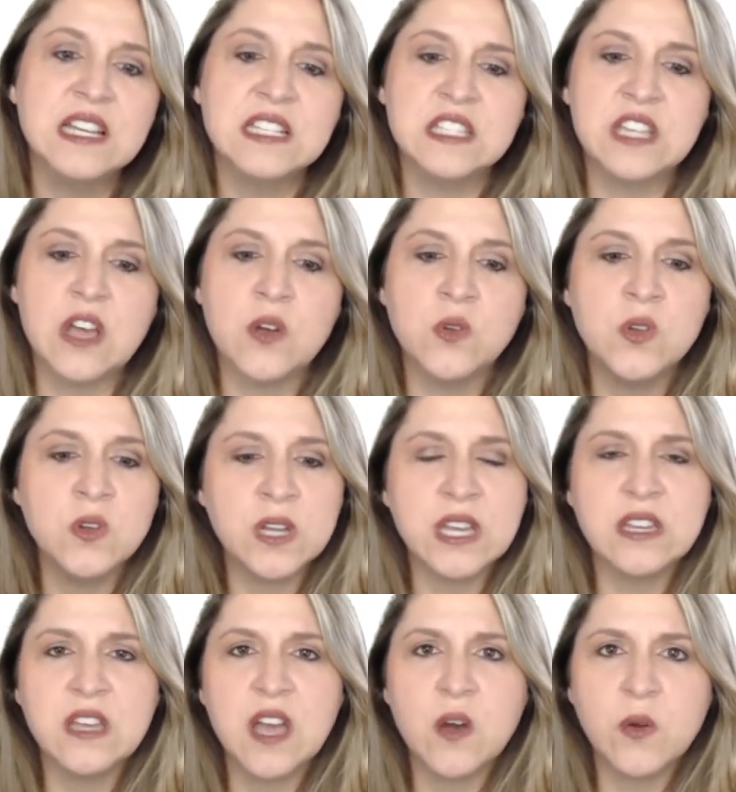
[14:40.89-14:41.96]
so you
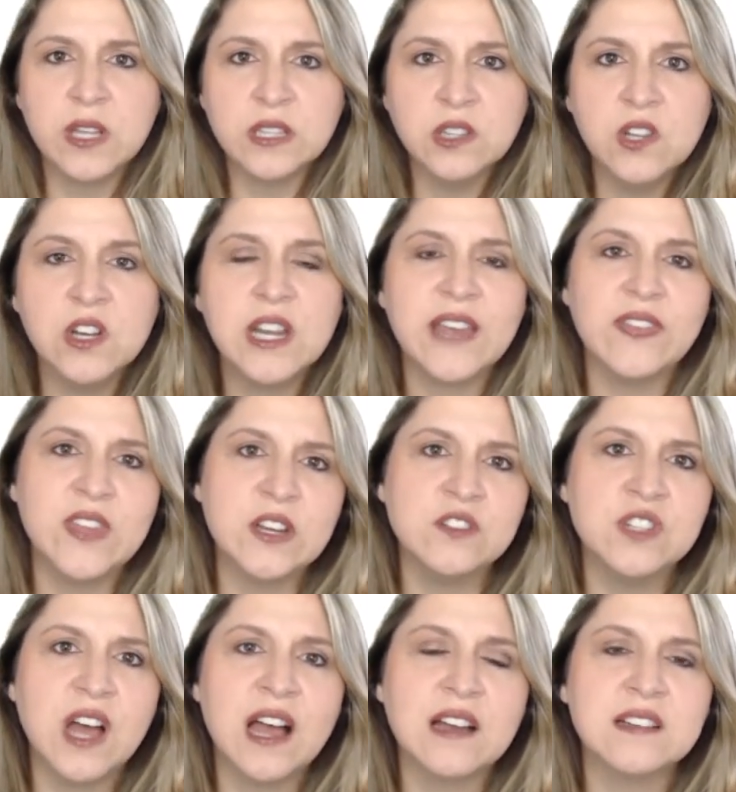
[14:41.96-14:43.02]
can go and look at
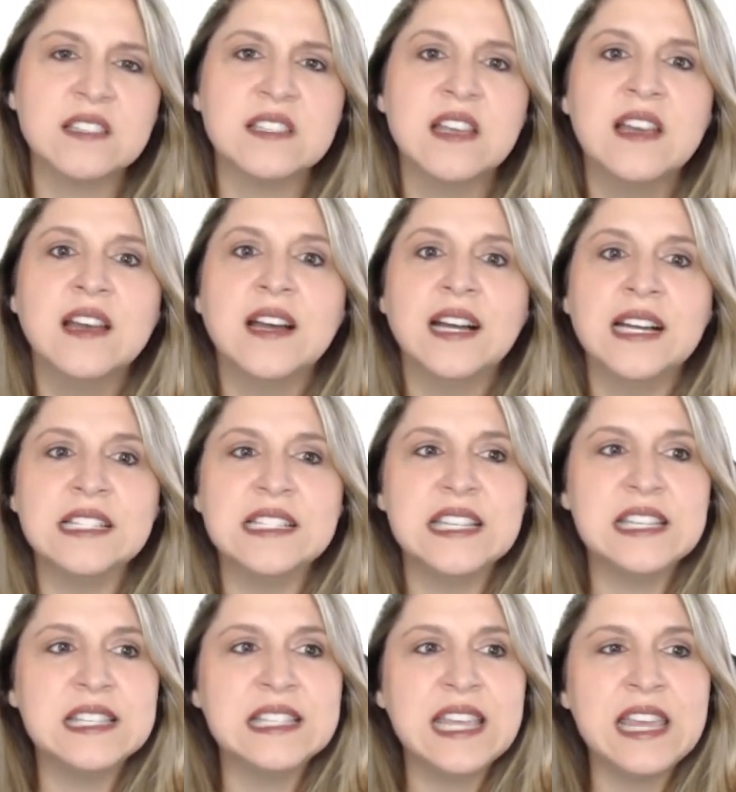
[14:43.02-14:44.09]
their docs
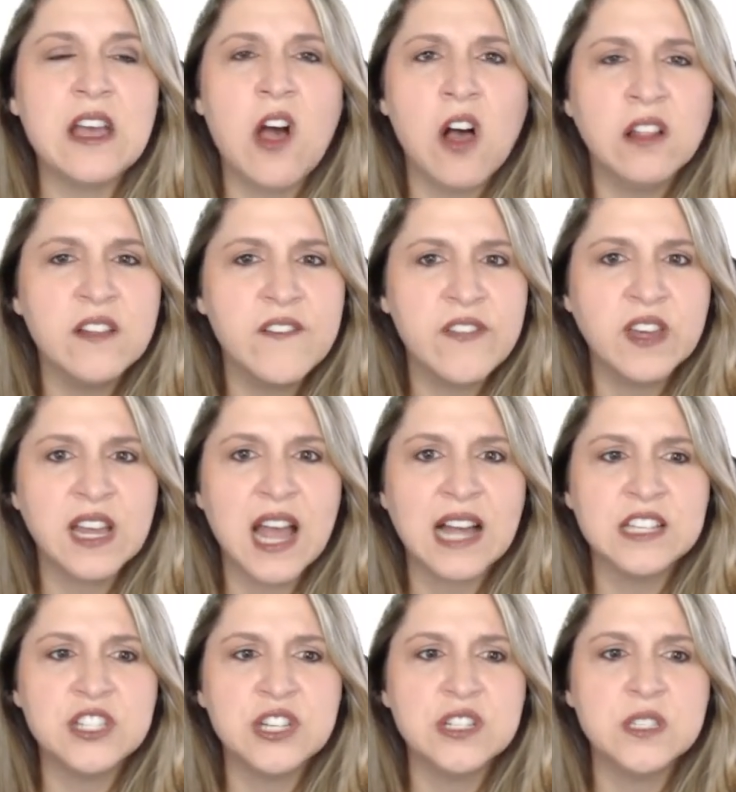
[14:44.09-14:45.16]
to see all of the
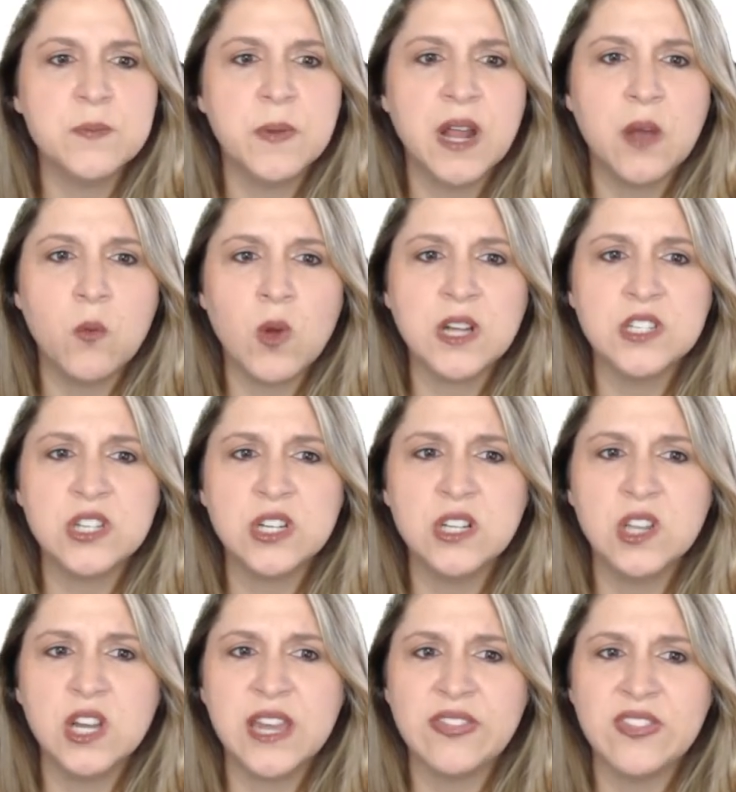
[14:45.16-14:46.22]
gotchas, but I want you
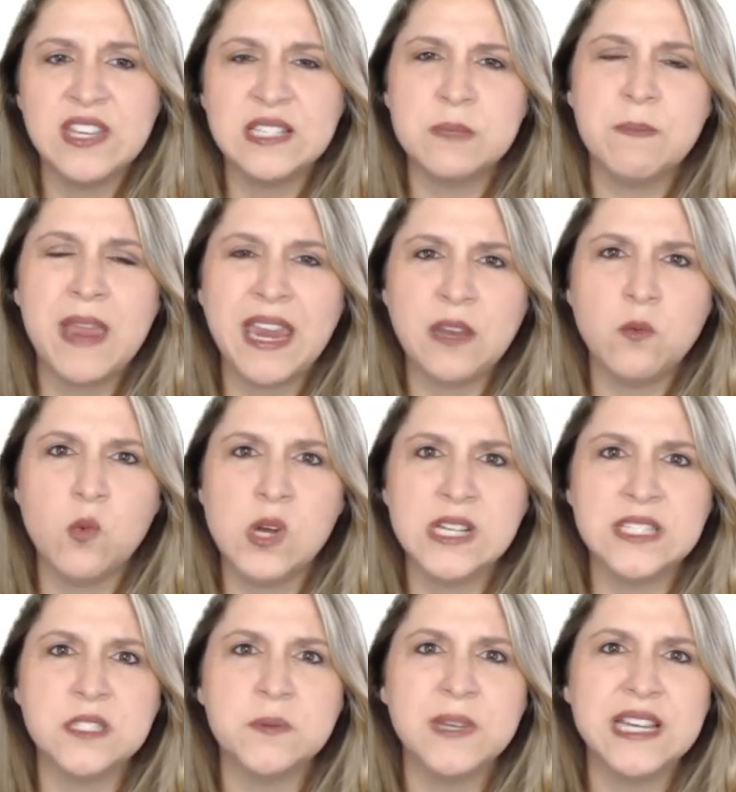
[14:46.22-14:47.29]
to look at these main
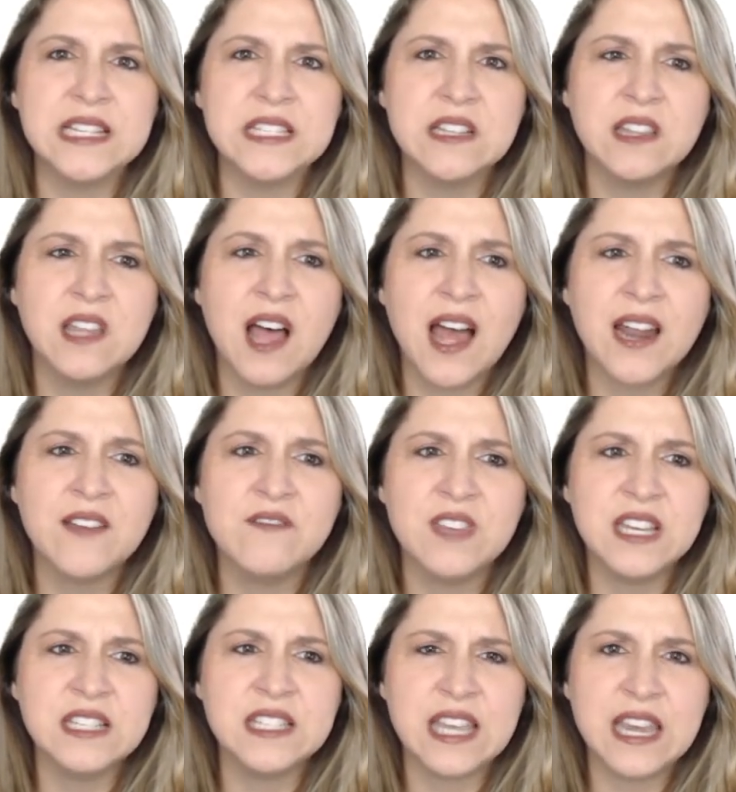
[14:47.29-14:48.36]
ones because a lot of
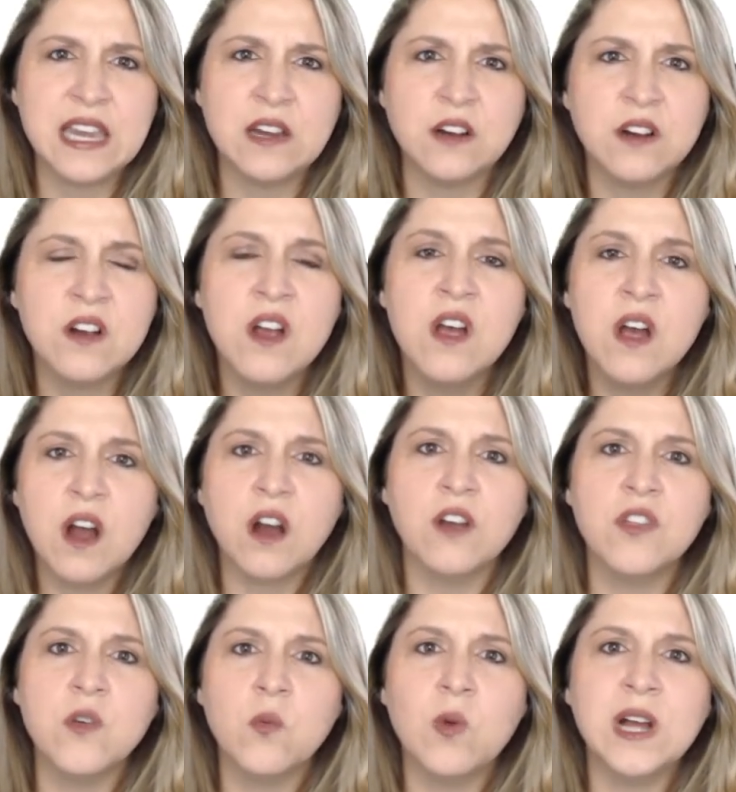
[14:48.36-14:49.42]
these here
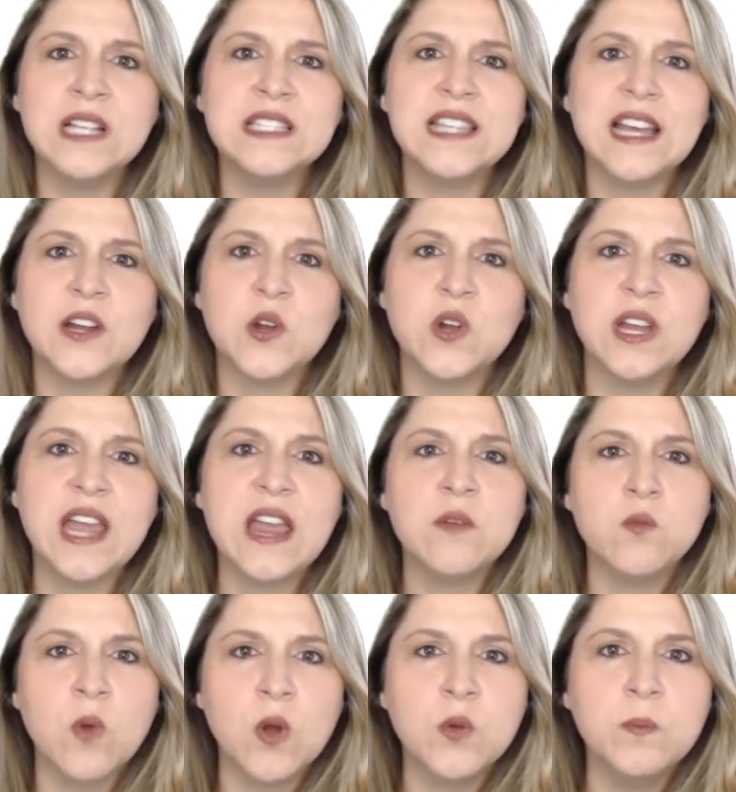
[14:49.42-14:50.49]
are the ones that
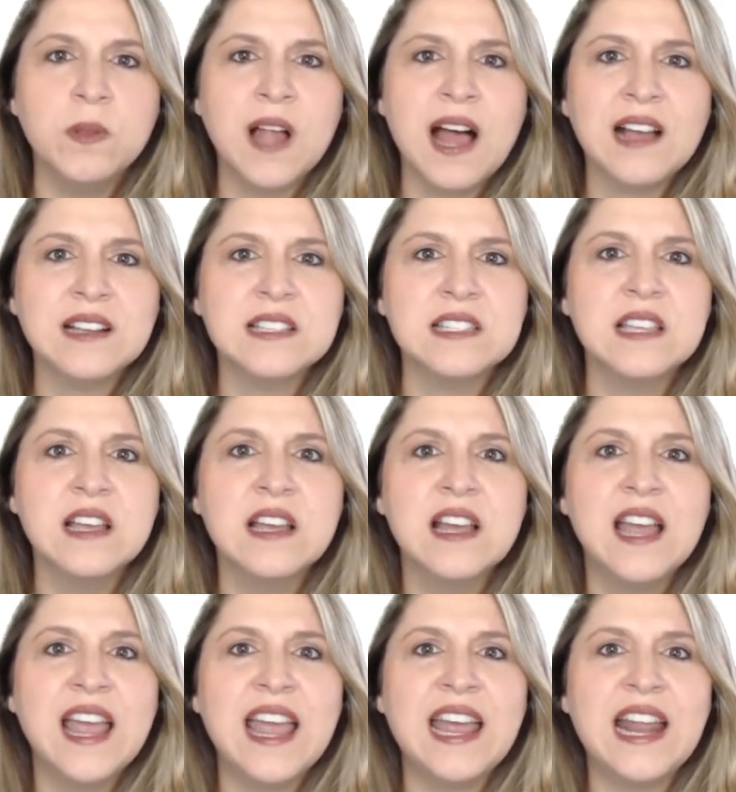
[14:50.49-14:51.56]
create roadblocks
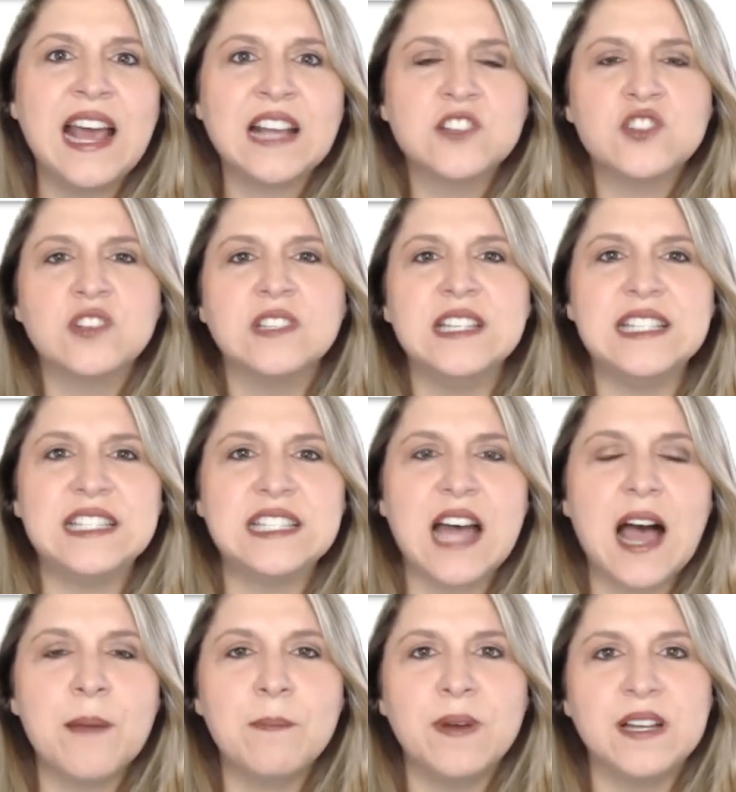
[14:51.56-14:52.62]
and actually
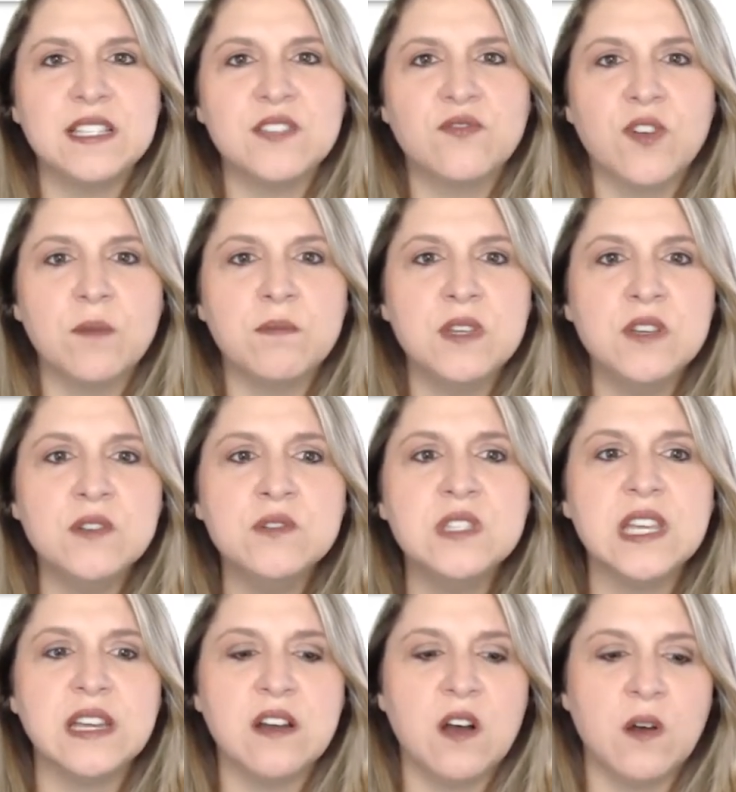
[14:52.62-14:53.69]
stop us from
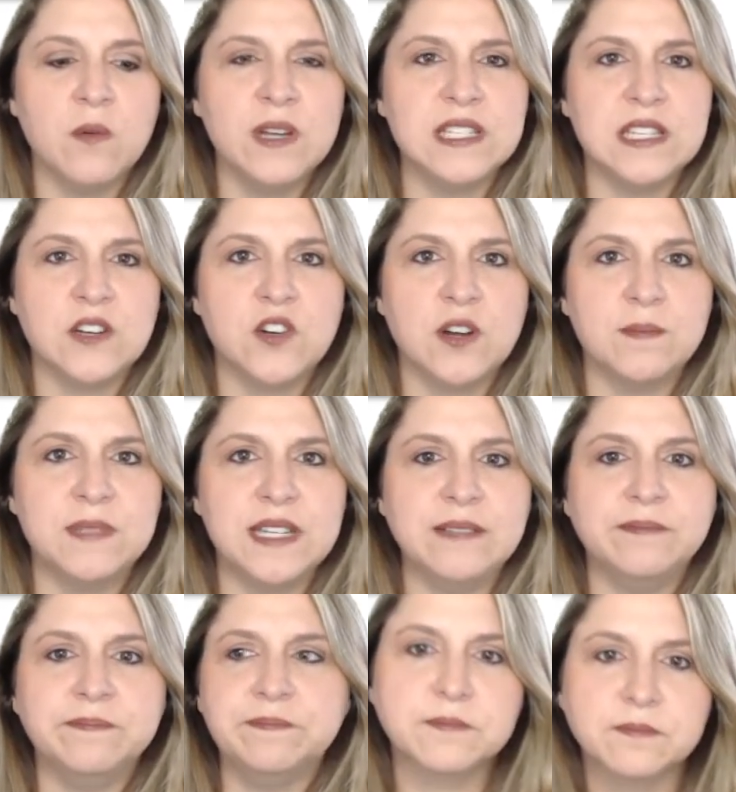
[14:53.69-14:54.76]
using always
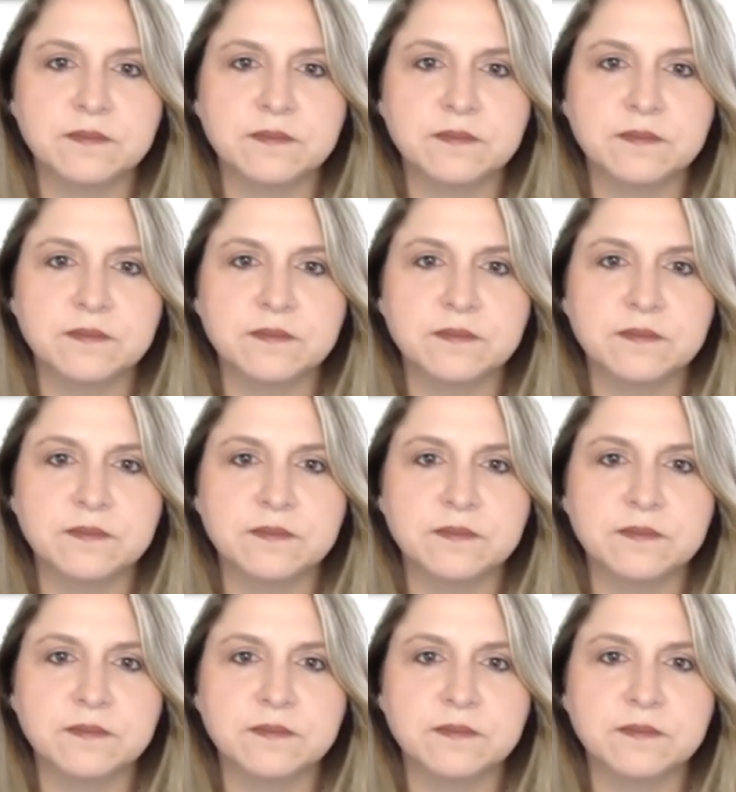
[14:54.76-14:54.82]
encrypted.